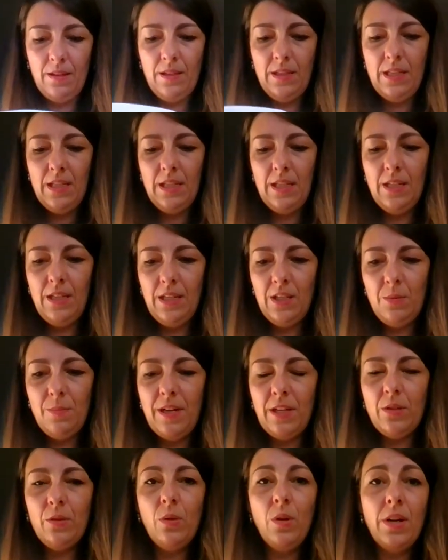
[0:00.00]
And it's by
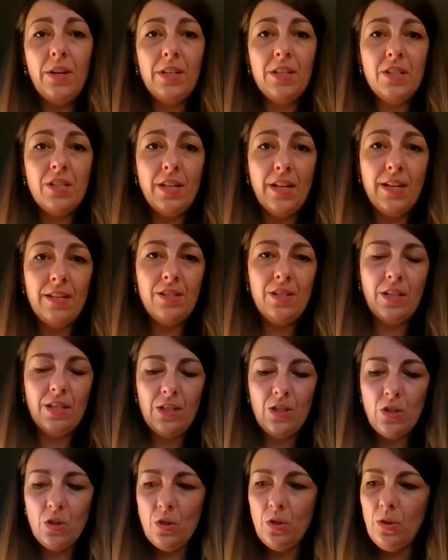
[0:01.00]
Kooler Designs and
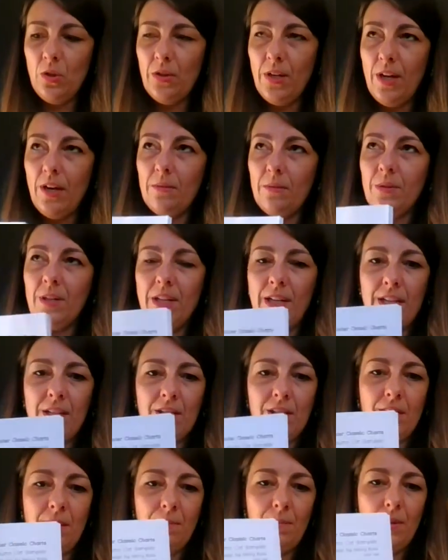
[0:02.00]
it's called Autumn Cat
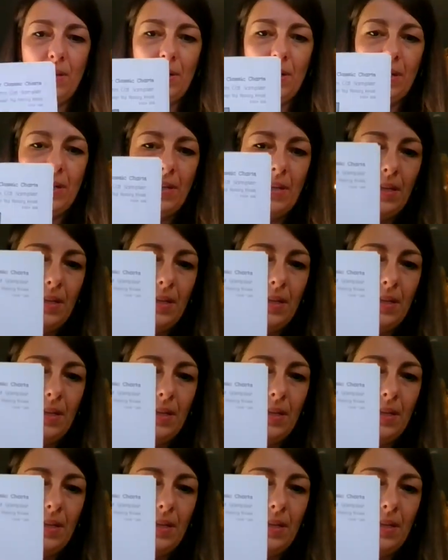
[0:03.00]
Sampler.